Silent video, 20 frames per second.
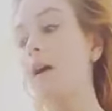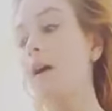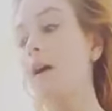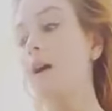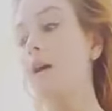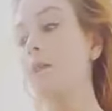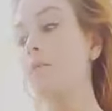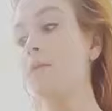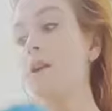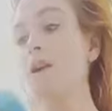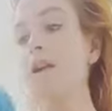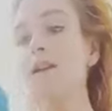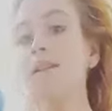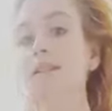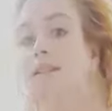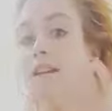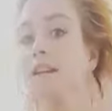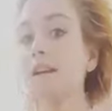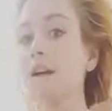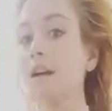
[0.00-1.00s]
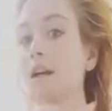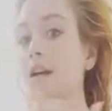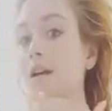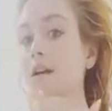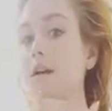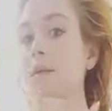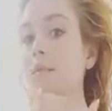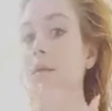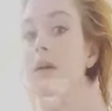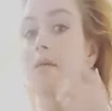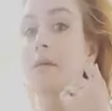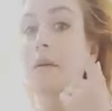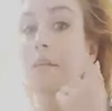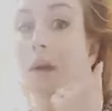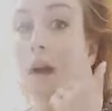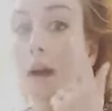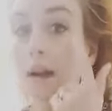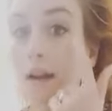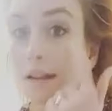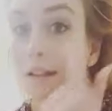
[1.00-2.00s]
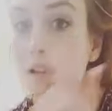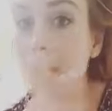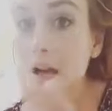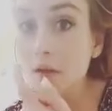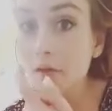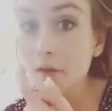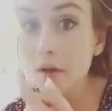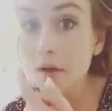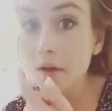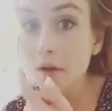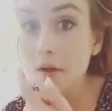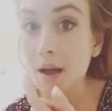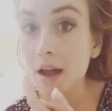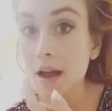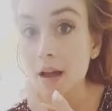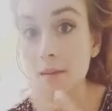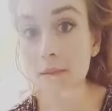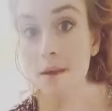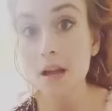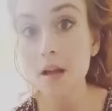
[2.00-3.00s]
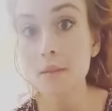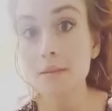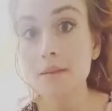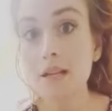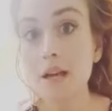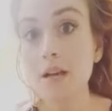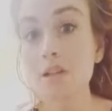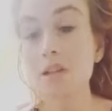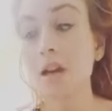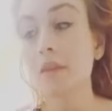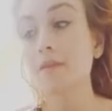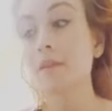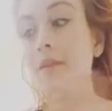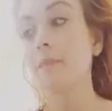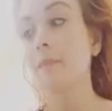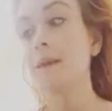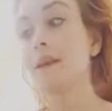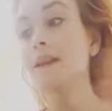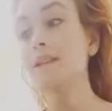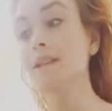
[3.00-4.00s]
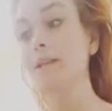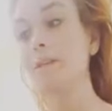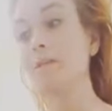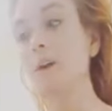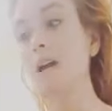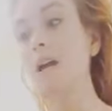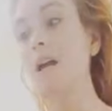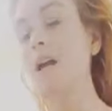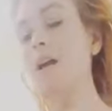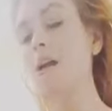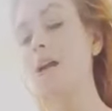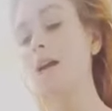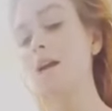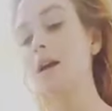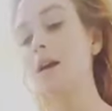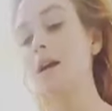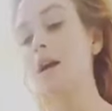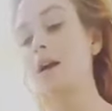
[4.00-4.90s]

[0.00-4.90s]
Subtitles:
You're going to see it come off. I'm not going to take off my eye makeup because actually I have to be somewhere.